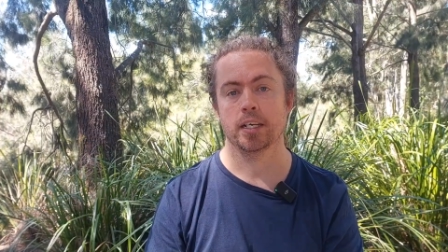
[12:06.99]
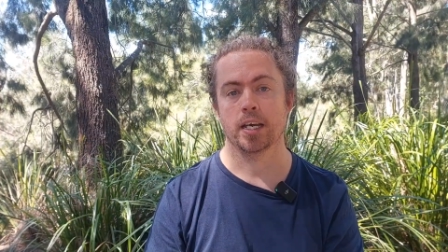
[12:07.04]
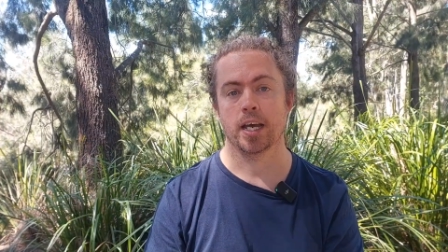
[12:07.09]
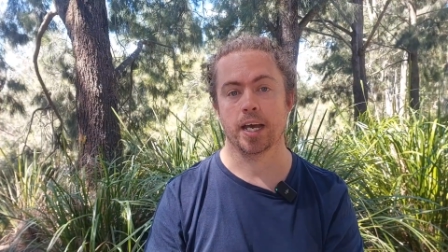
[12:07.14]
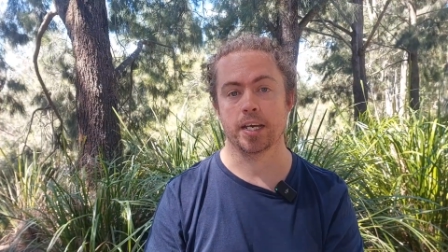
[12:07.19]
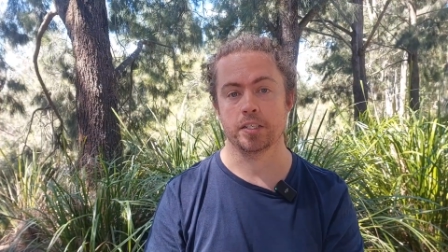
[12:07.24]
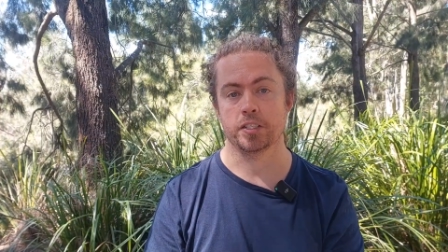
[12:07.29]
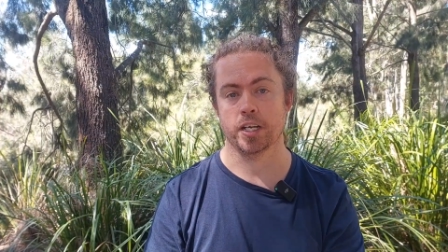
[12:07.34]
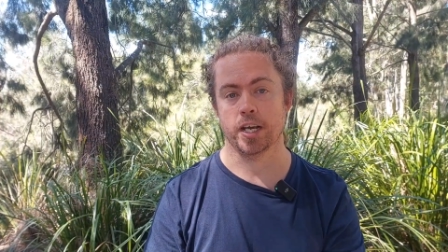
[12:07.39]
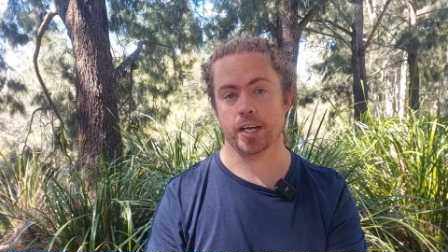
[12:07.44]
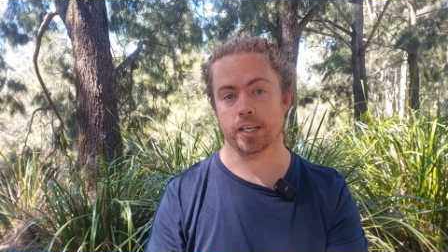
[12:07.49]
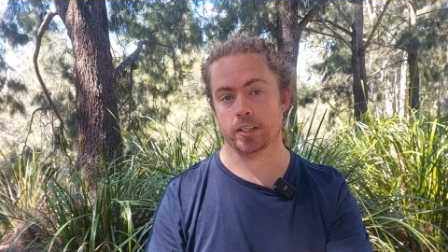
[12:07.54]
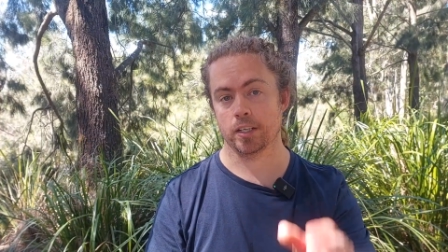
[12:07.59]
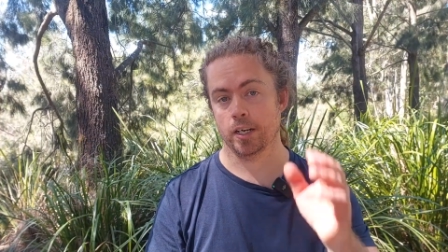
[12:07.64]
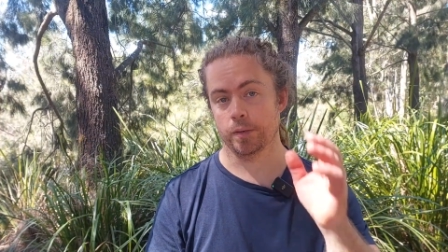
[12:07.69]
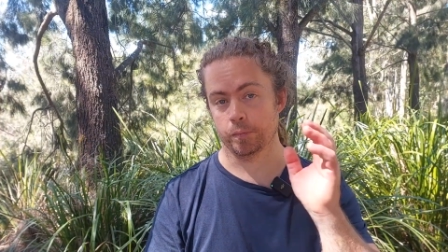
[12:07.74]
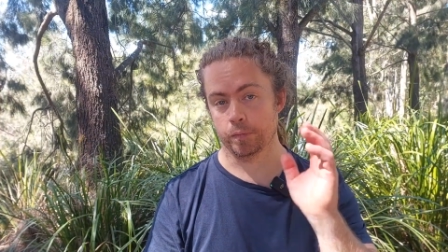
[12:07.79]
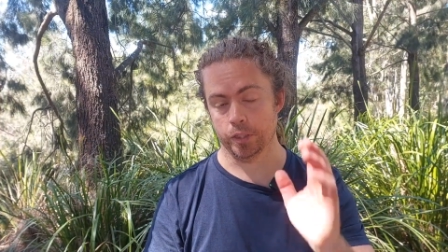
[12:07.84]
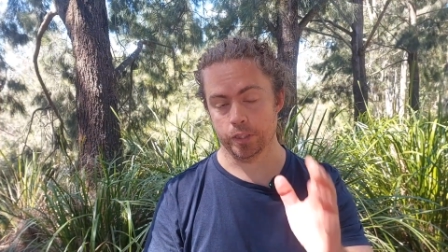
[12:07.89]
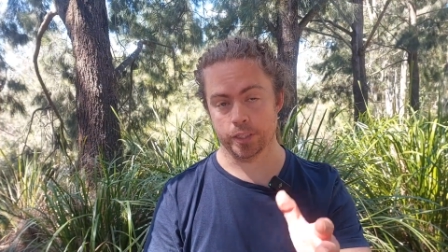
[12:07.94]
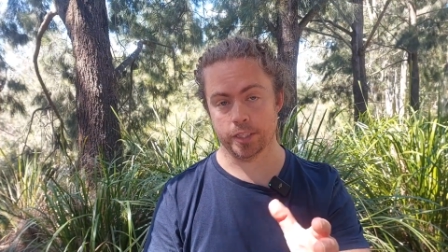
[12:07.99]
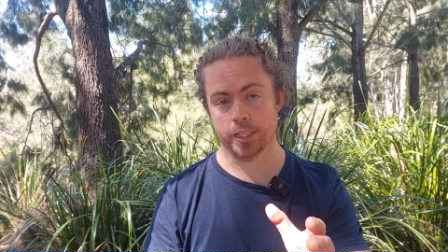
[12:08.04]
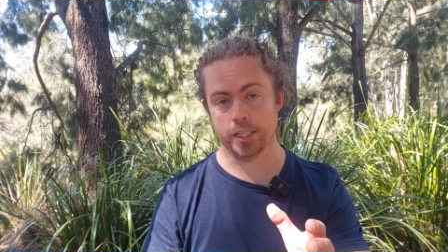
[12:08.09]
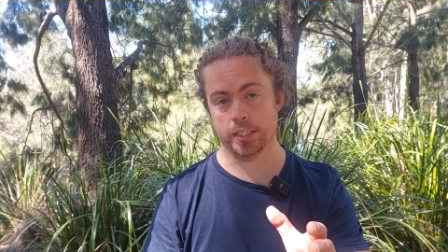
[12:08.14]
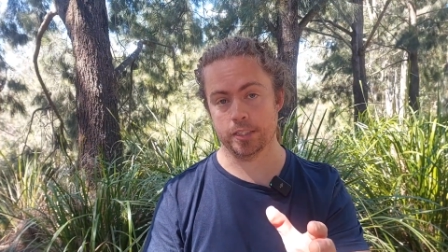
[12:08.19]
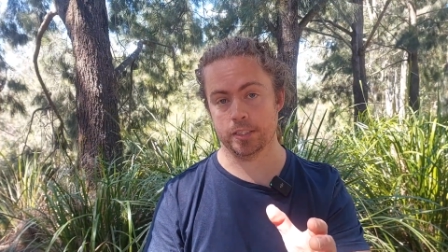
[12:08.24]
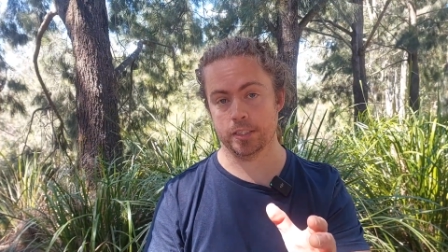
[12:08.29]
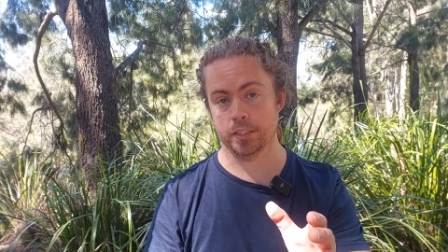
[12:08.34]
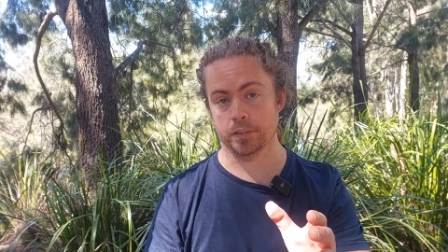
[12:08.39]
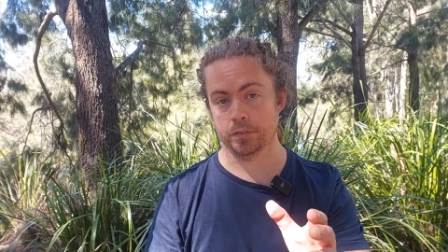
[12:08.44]
hey Jack, I'm really
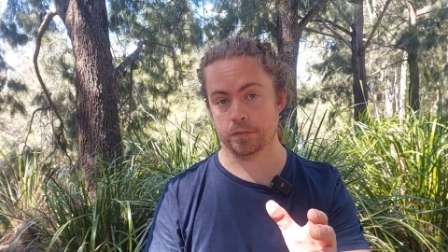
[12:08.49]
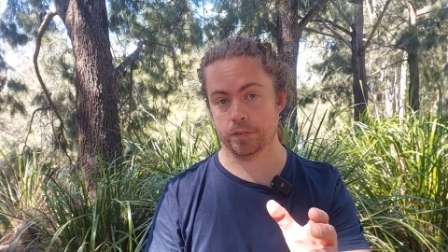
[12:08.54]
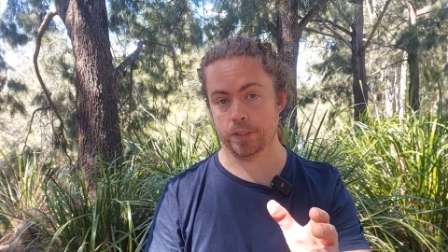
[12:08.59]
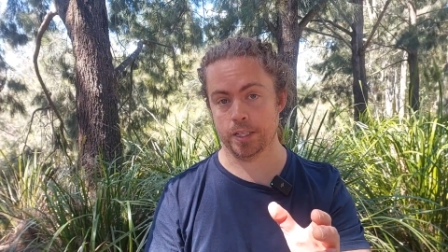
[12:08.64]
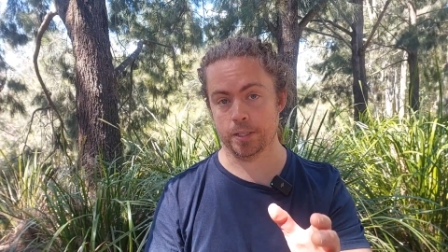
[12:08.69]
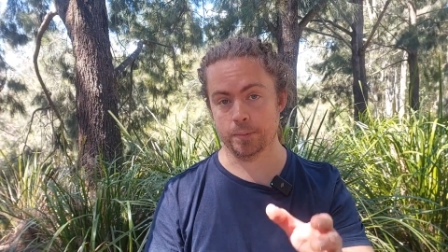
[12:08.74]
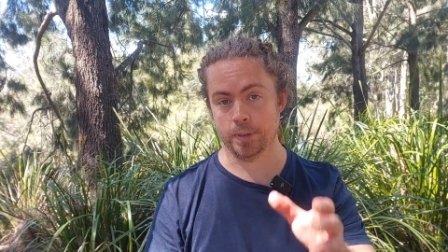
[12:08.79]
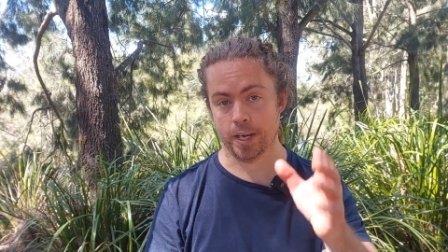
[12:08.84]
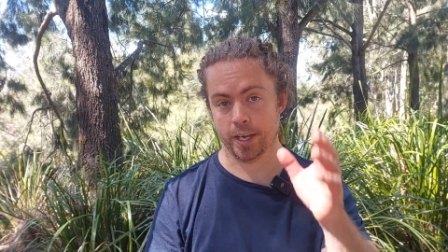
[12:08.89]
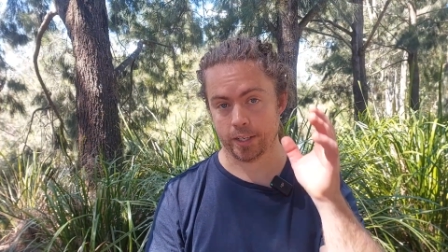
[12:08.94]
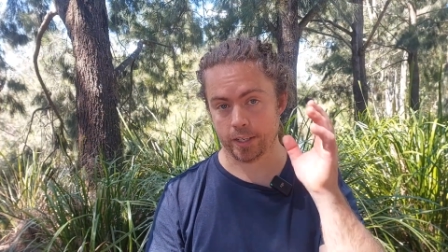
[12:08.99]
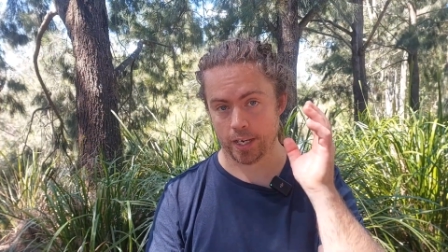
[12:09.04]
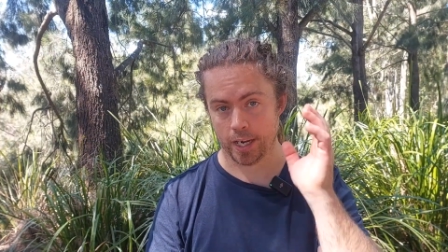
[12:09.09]
keen to give feedback.